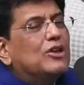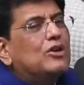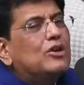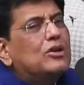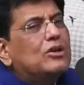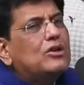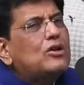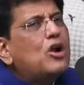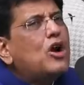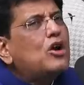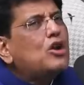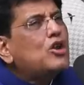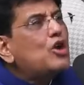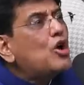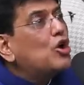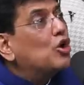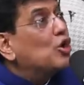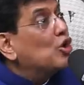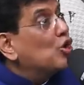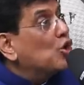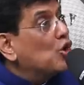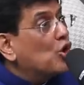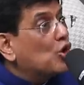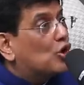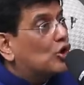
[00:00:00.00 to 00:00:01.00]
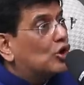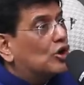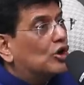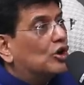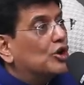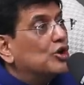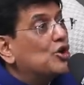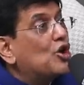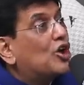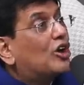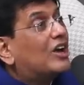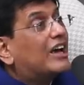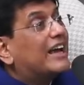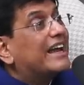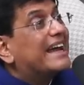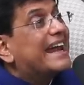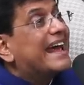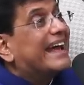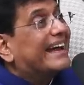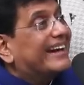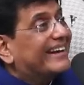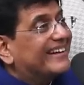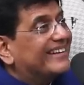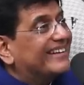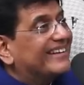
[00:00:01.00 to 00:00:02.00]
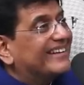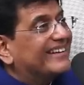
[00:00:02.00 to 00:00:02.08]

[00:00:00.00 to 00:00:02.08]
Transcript: Yeah, not your look, your connect.